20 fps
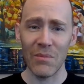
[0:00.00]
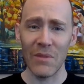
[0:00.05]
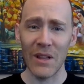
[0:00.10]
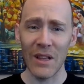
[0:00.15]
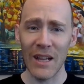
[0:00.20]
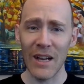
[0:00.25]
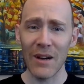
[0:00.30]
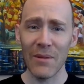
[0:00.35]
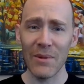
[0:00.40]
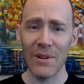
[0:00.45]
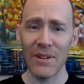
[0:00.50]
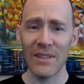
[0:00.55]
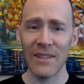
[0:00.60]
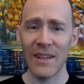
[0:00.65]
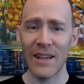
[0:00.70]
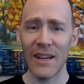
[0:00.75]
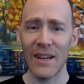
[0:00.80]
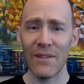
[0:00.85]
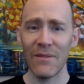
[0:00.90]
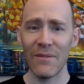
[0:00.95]
allow me to
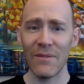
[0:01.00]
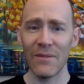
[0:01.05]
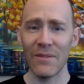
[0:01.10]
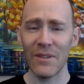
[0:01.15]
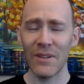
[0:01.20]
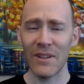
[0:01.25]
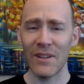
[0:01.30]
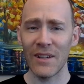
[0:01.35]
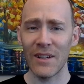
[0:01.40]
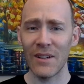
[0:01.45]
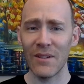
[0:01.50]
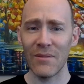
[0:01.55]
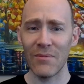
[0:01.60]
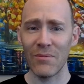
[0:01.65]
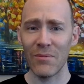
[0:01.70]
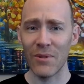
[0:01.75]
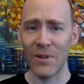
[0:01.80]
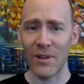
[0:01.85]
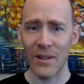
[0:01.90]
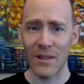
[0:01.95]
have a kind of
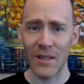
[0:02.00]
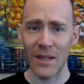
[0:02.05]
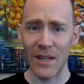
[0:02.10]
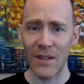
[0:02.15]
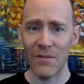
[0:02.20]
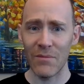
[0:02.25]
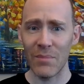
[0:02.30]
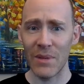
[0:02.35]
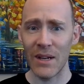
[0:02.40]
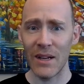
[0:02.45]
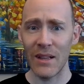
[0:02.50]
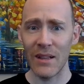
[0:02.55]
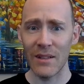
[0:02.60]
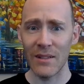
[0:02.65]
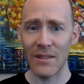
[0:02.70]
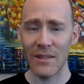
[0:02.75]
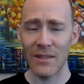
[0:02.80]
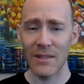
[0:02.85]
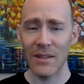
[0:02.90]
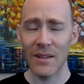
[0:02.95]
work life
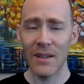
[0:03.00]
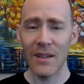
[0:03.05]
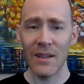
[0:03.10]
balance